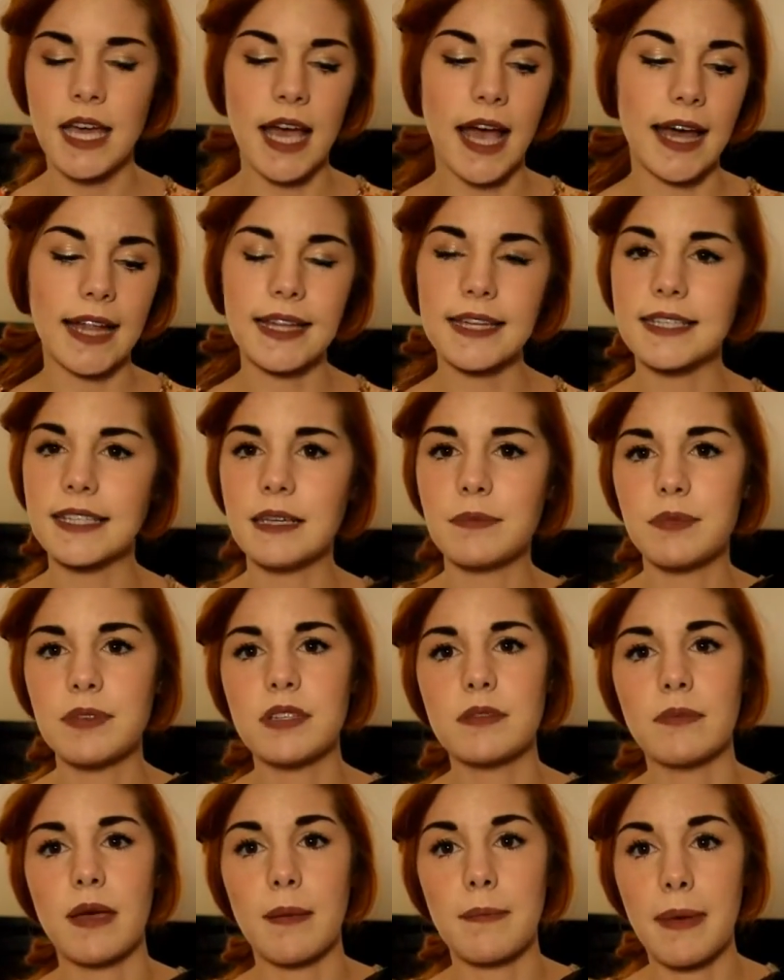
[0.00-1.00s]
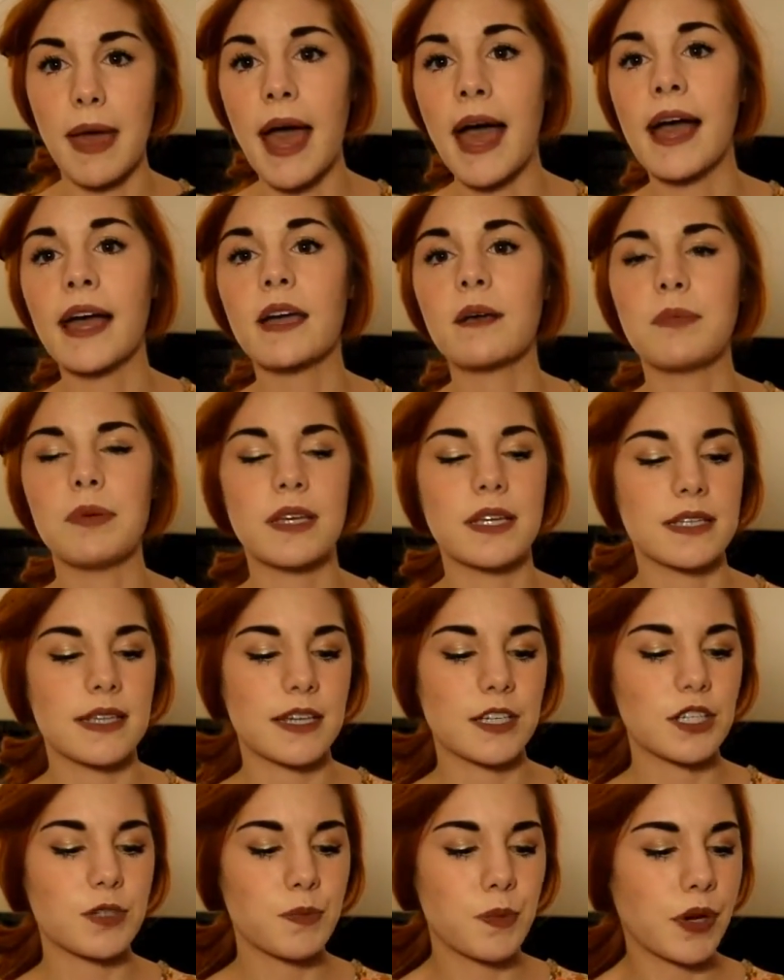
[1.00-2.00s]
I like to keep this in my bag because I
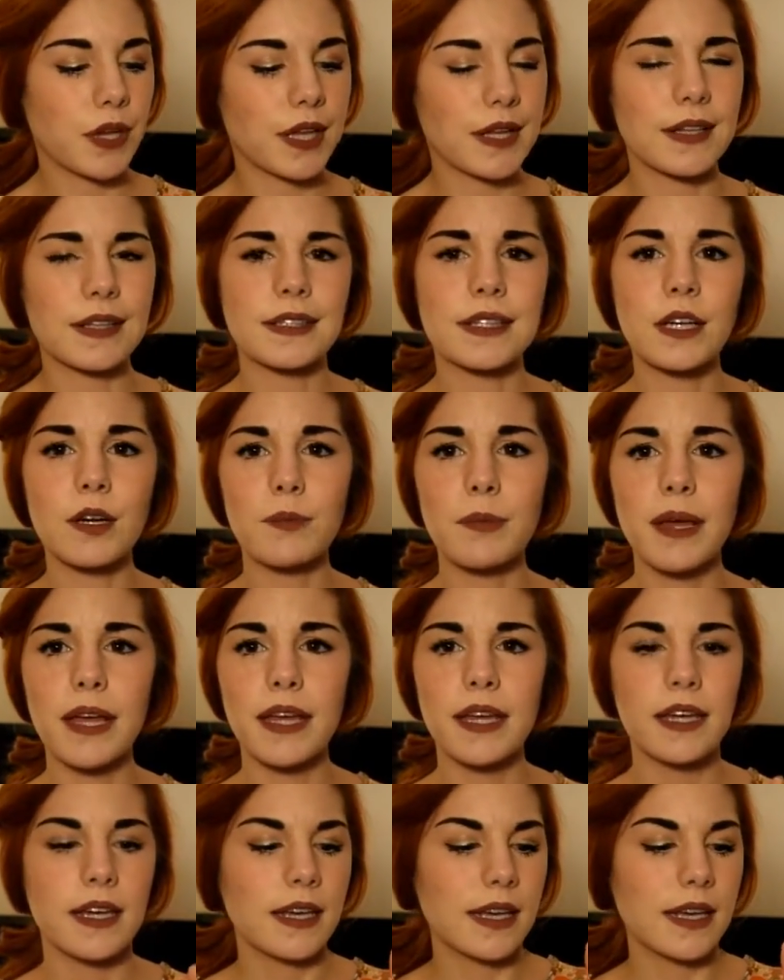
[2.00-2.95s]
just put like a little bit